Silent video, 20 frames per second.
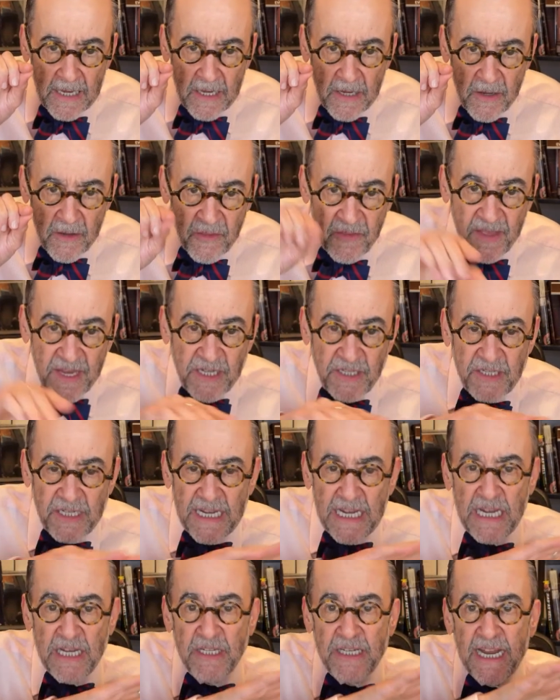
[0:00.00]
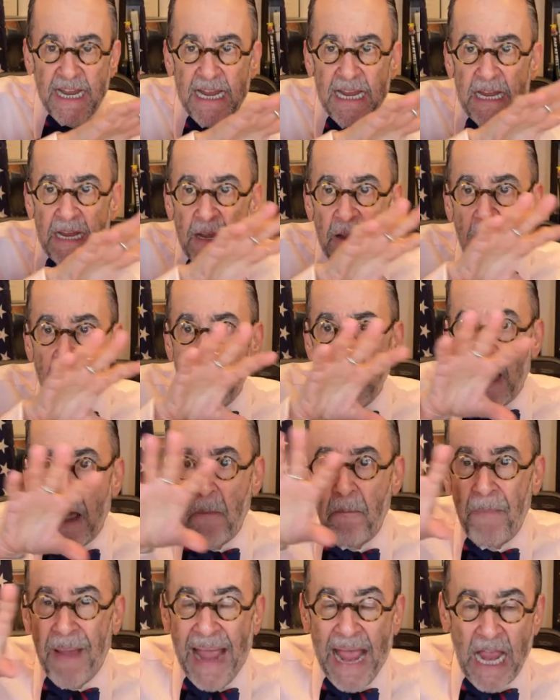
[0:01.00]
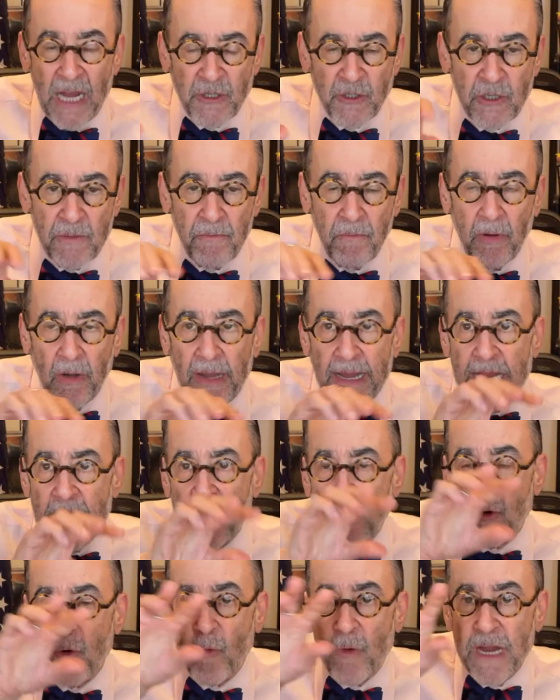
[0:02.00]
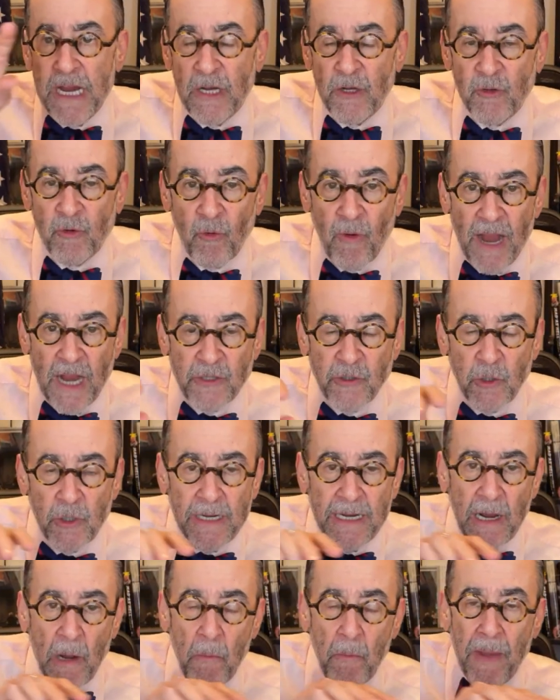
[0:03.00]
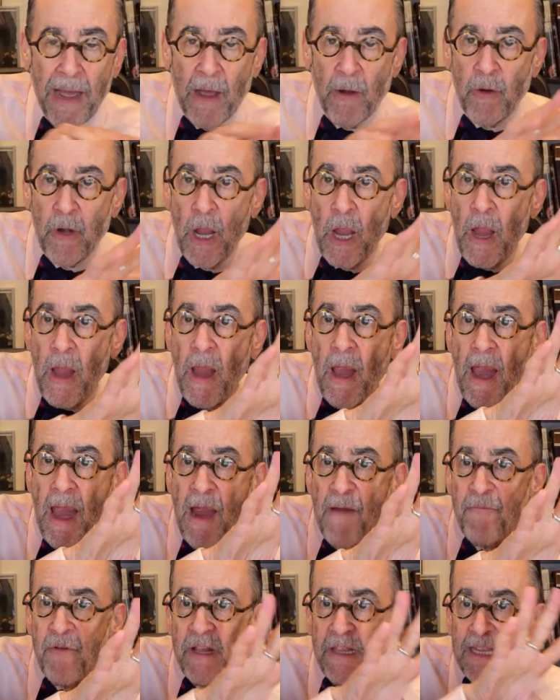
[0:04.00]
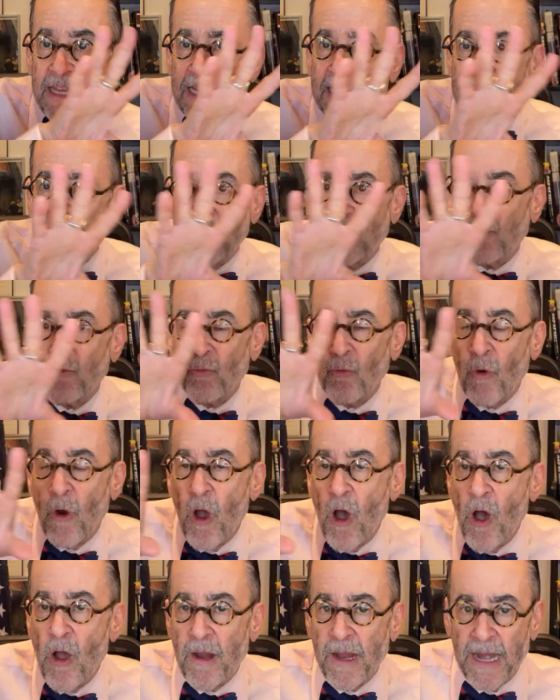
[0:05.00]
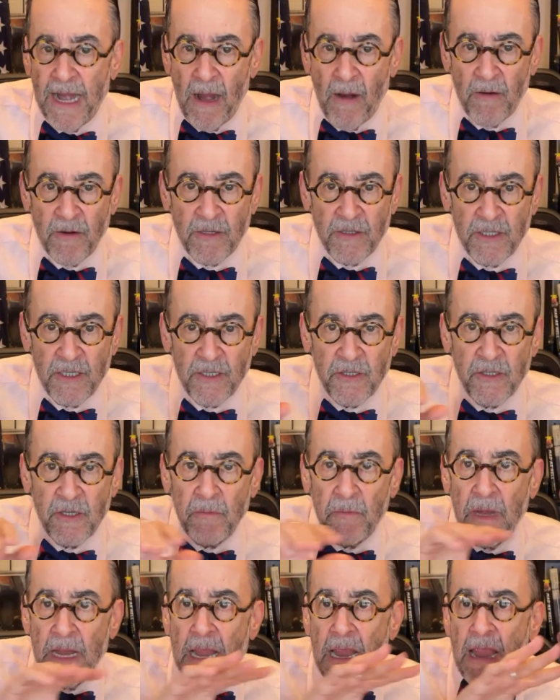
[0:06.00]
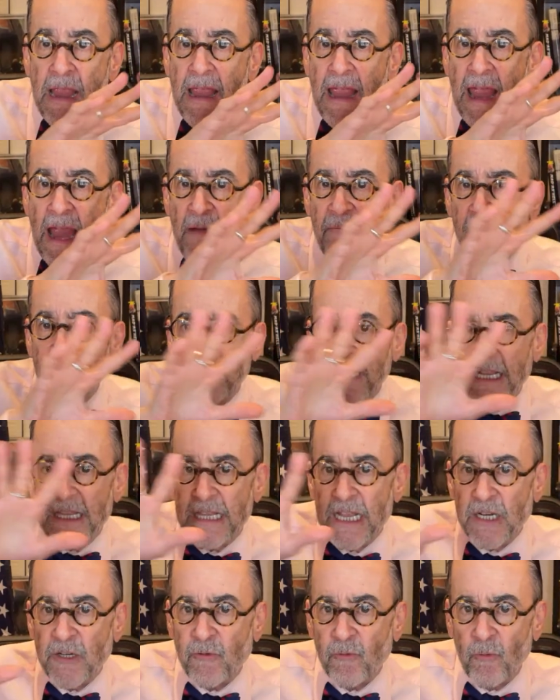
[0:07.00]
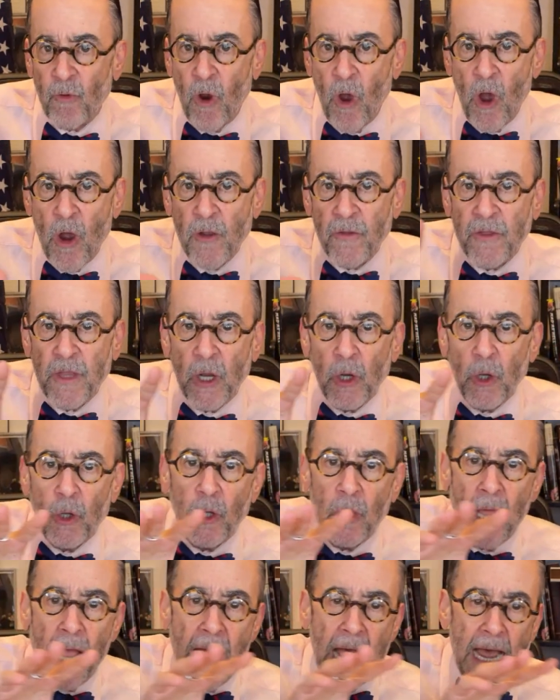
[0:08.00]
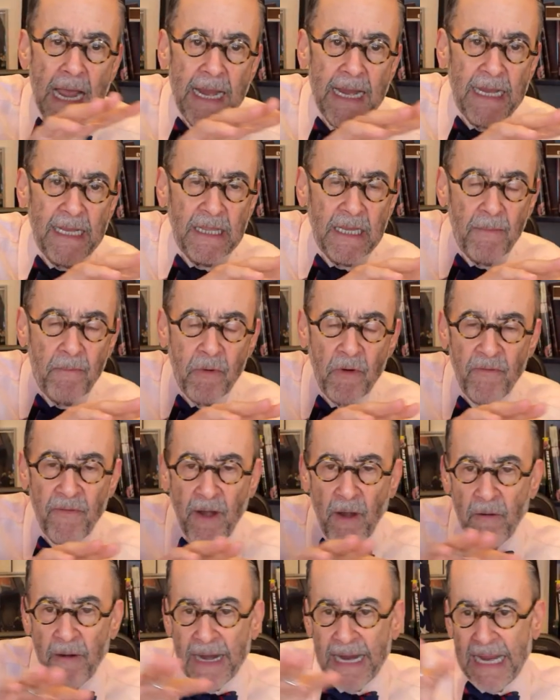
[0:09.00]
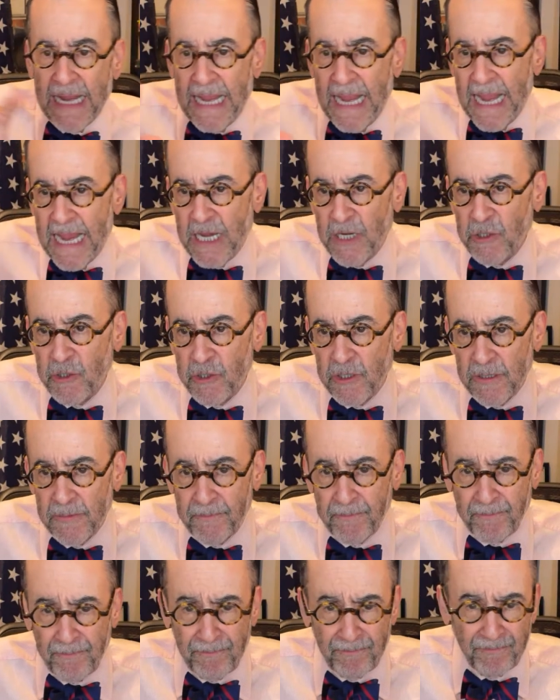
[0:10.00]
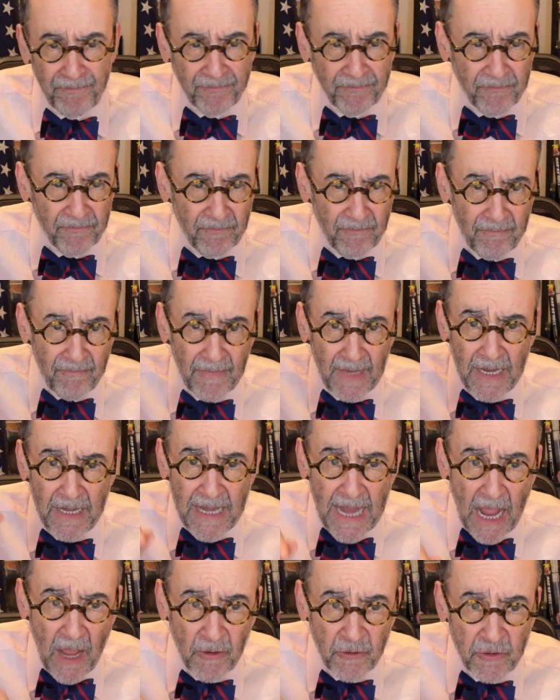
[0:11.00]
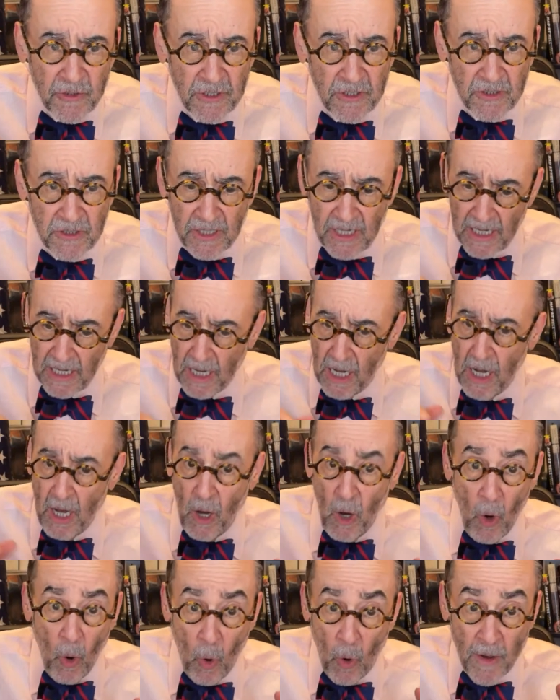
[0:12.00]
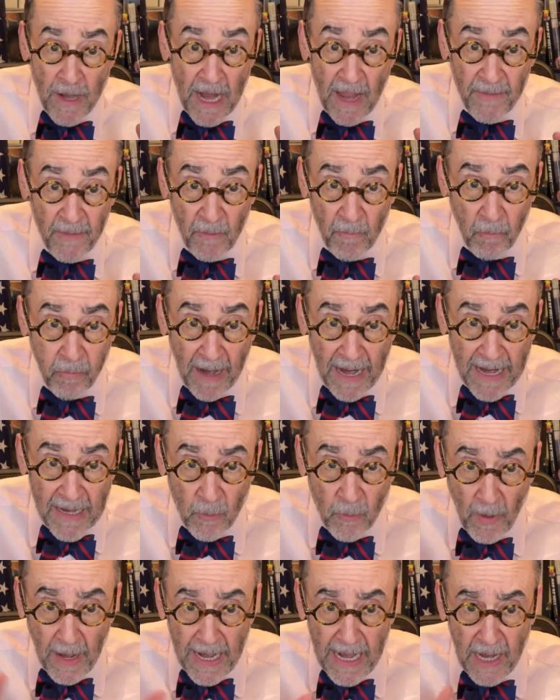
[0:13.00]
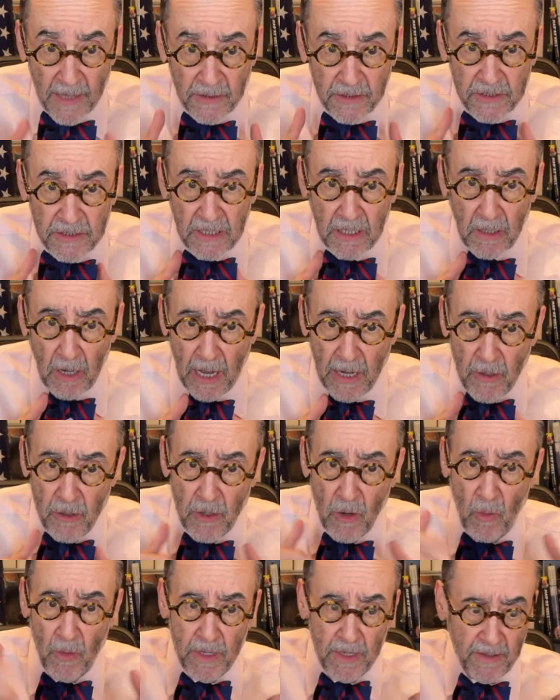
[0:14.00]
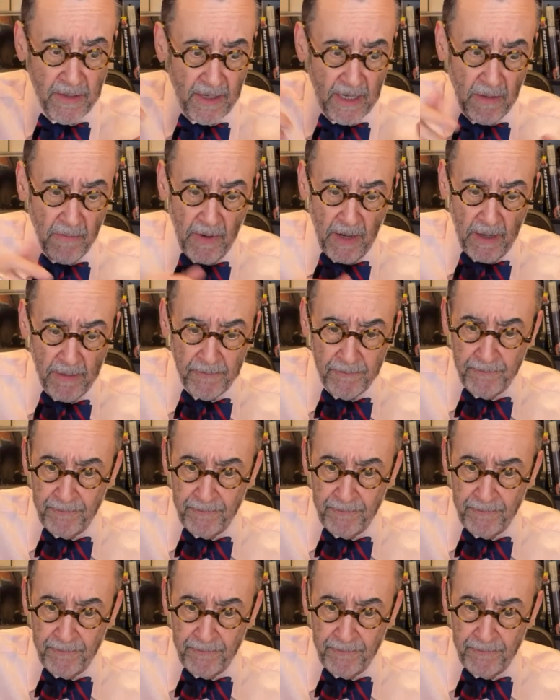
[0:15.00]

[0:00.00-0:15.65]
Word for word: This is a a passion play, a Greek tragedy about everything that's wrong in our system, everything that's wrong, the lying, the prevarication. Now she's saying, or now the Biden White House is saying, I don't know anything about.